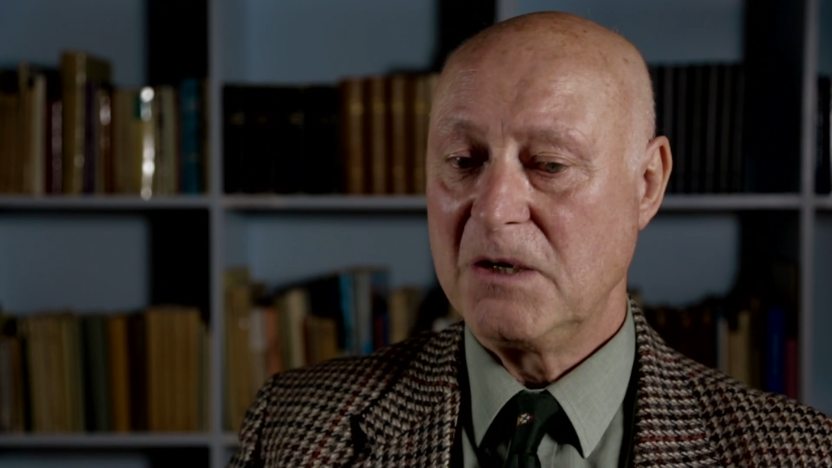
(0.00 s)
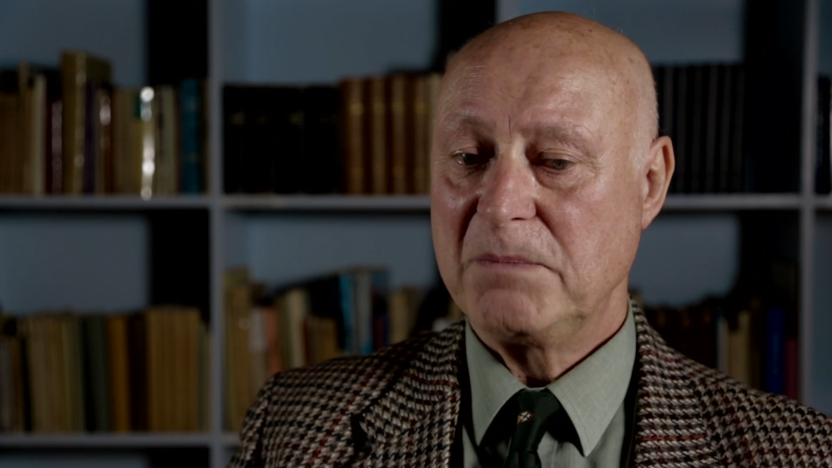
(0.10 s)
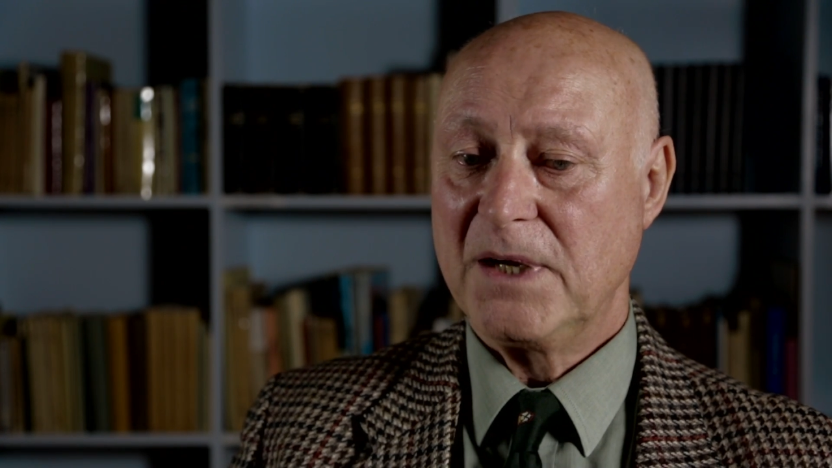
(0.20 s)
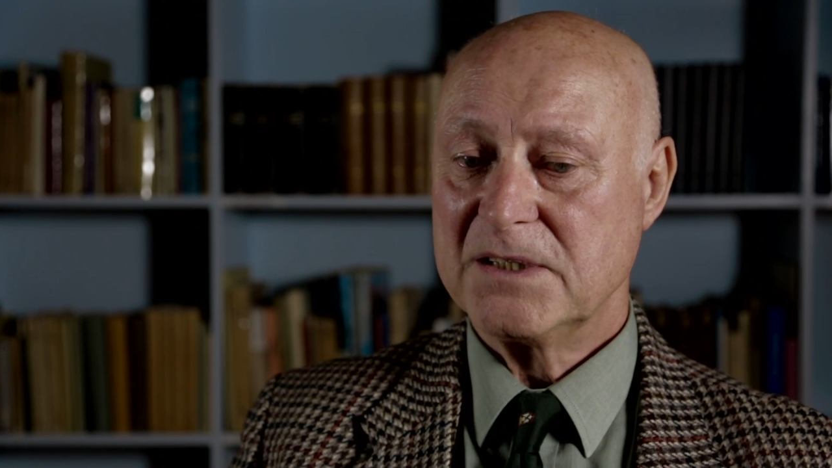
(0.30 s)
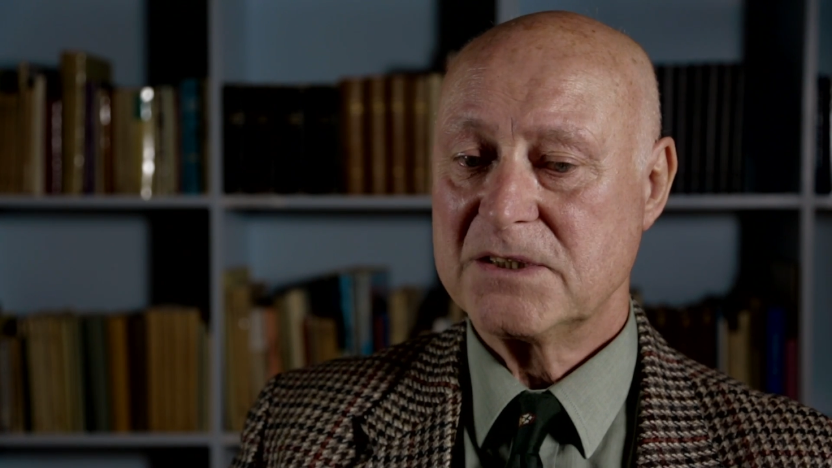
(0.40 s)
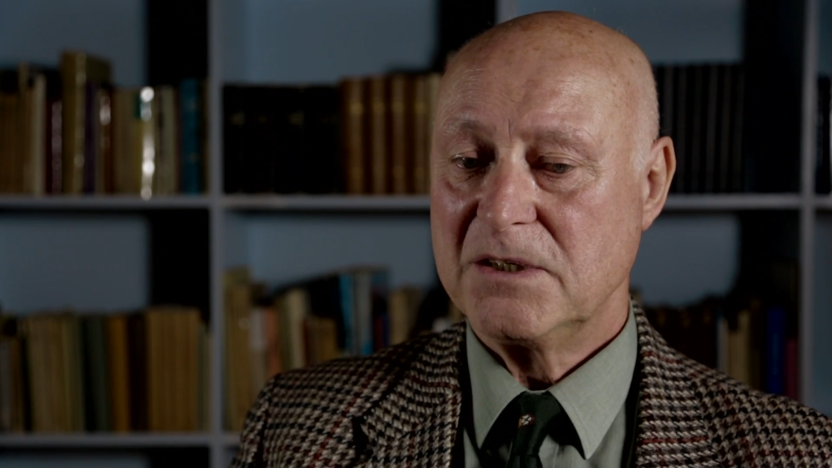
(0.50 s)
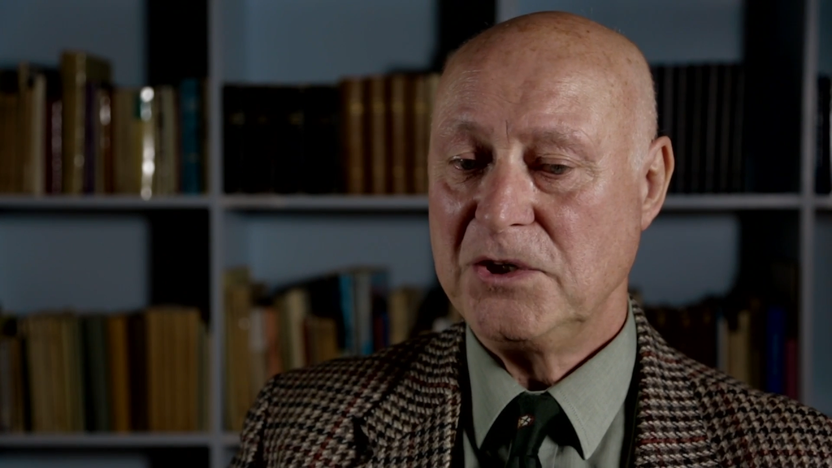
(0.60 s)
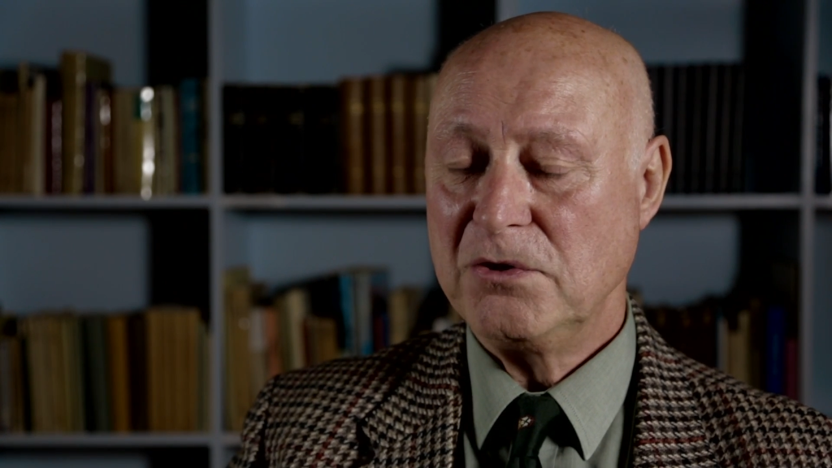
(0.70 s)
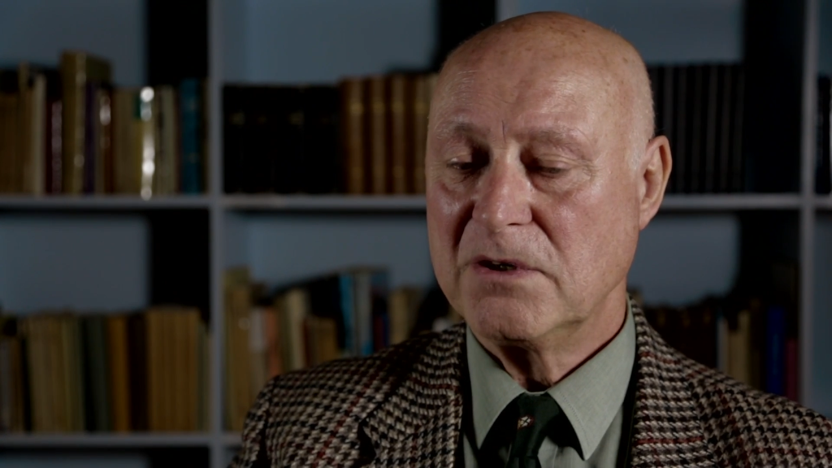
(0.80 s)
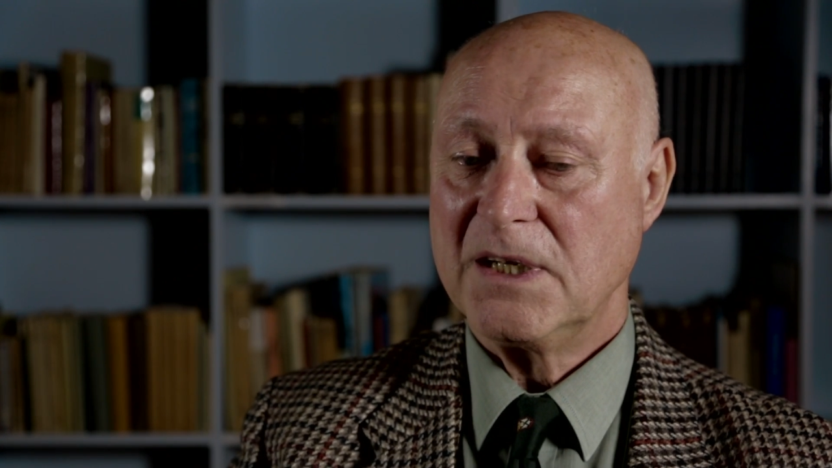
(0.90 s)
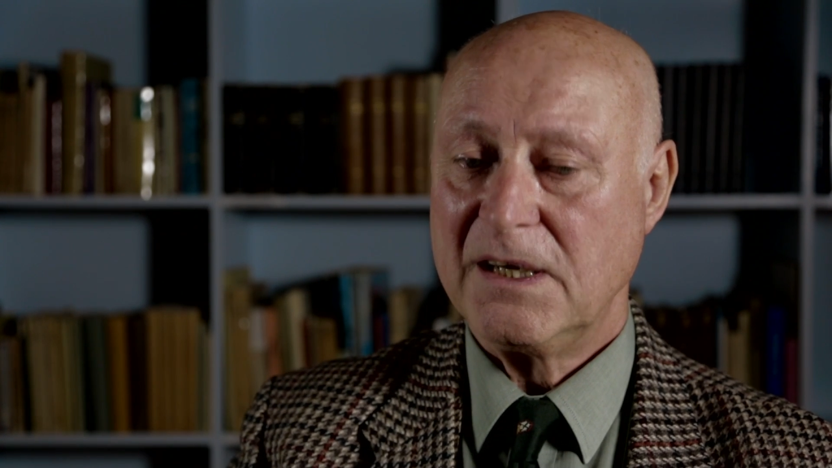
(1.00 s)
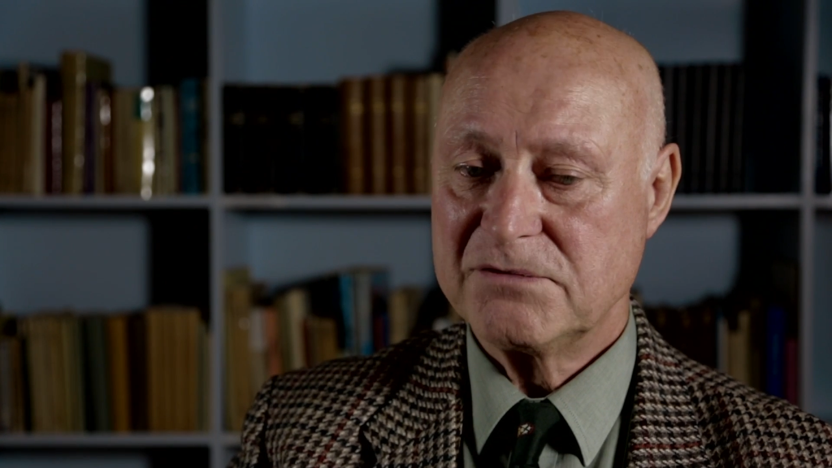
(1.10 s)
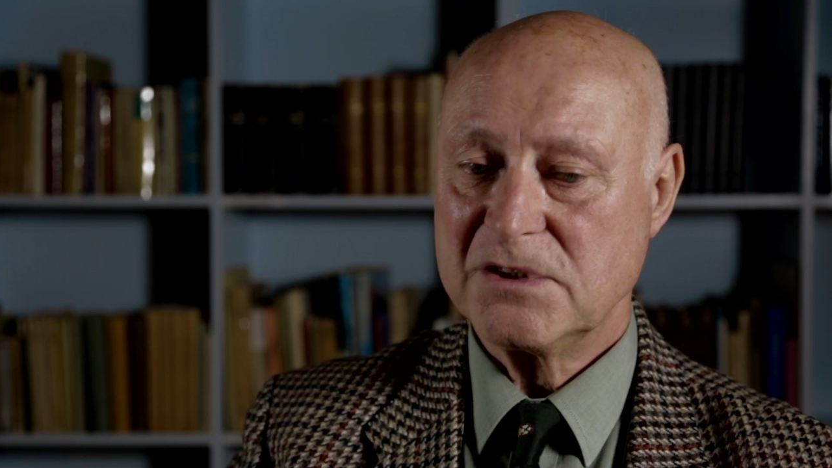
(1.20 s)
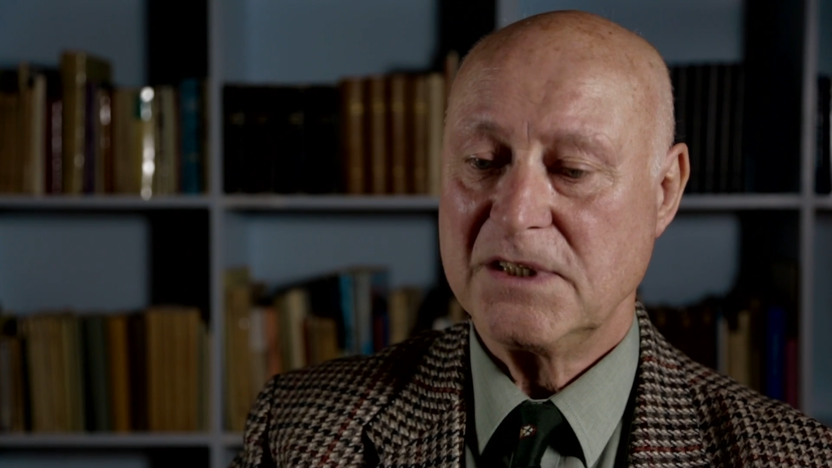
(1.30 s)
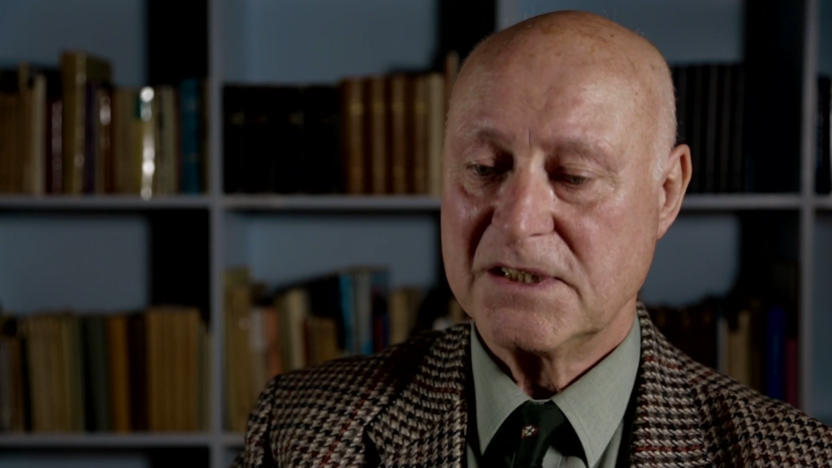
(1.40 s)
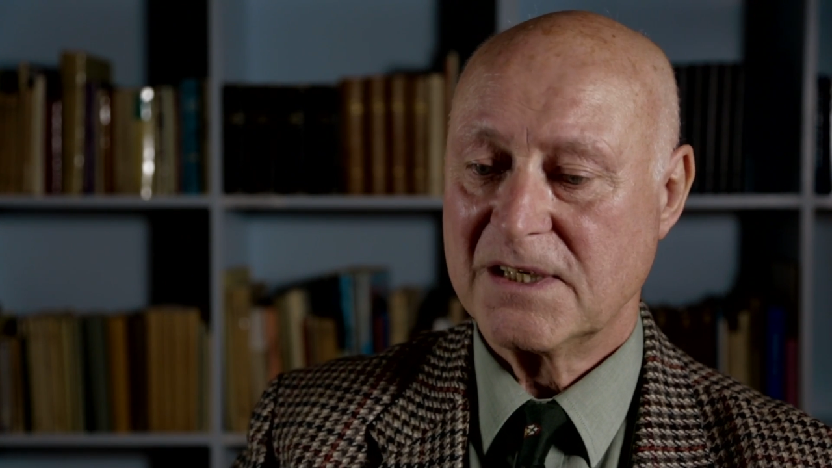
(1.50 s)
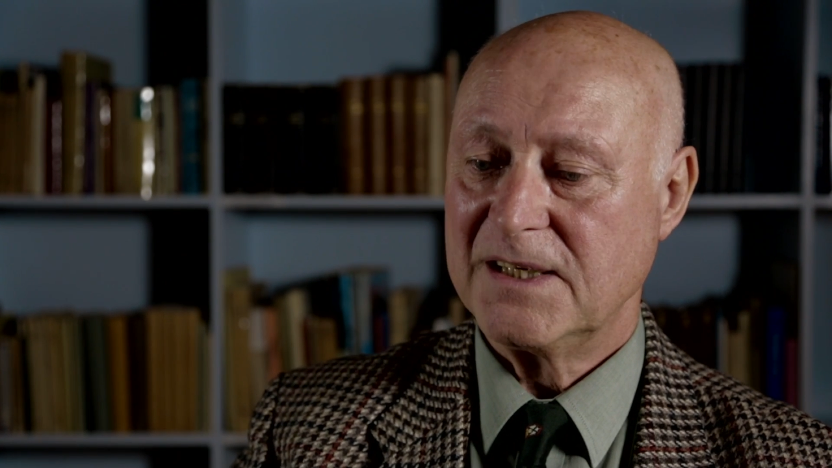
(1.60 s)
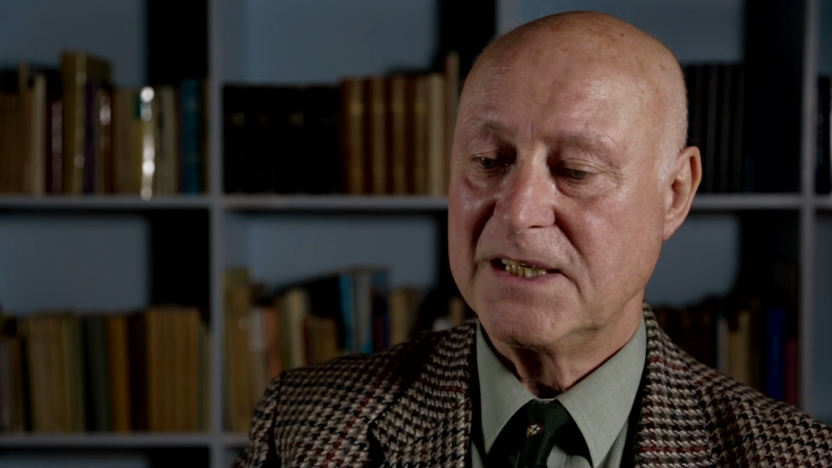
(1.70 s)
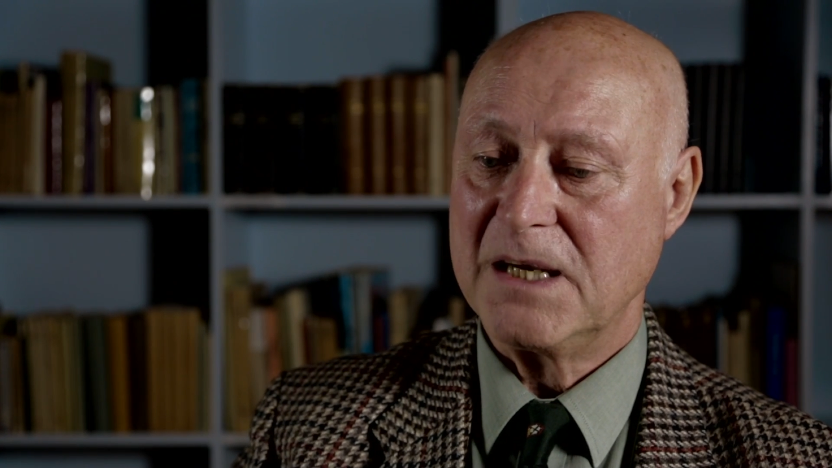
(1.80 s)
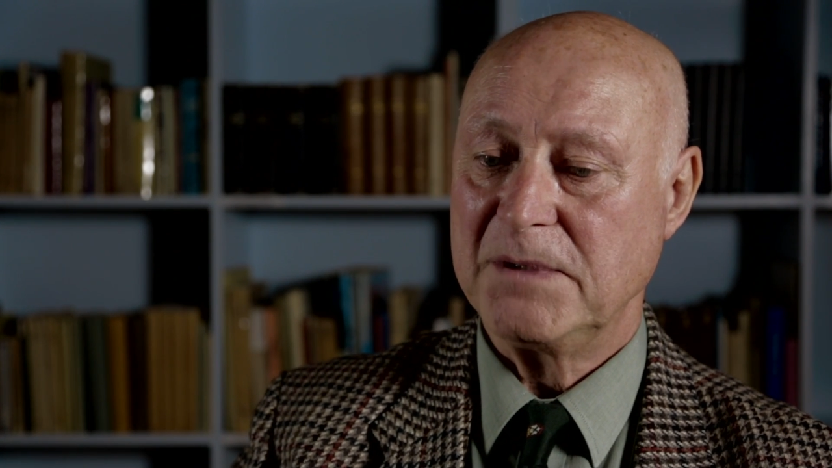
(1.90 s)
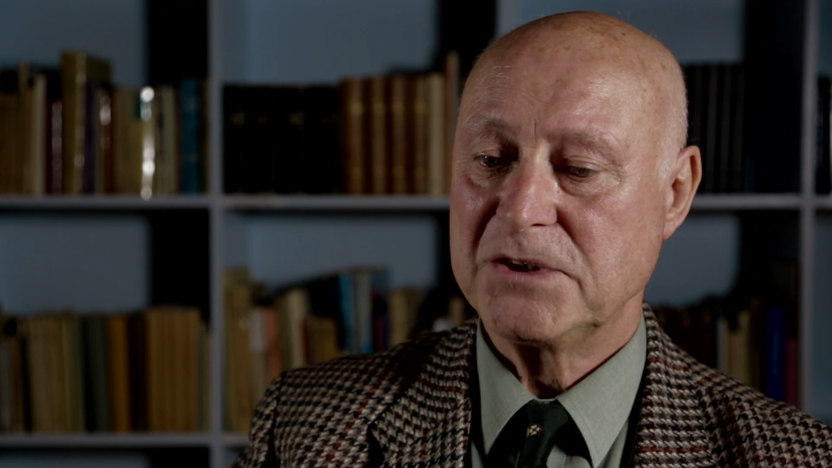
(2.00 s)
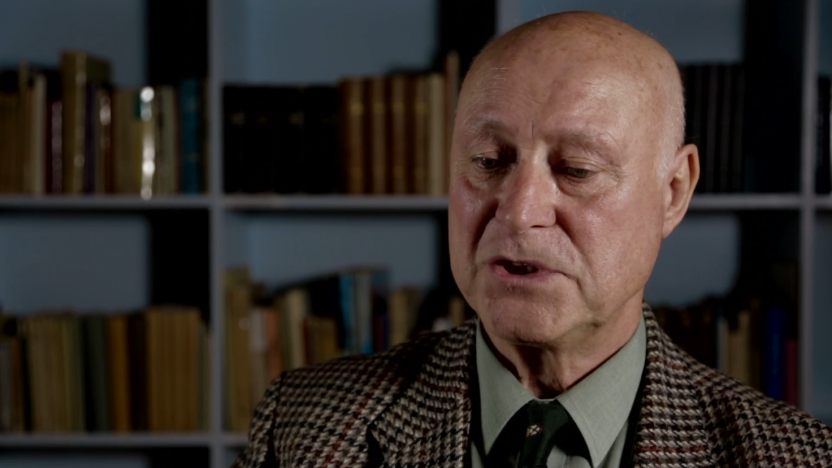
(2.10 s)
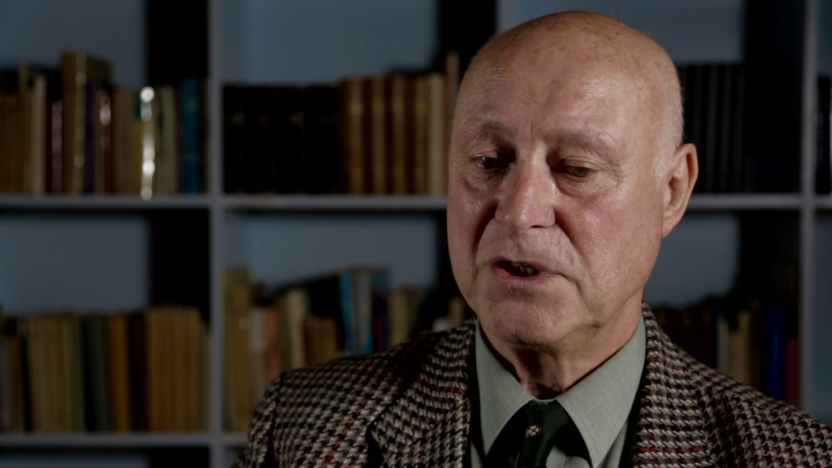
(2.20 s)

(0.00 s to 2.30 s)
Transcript: but you can have genetically damaged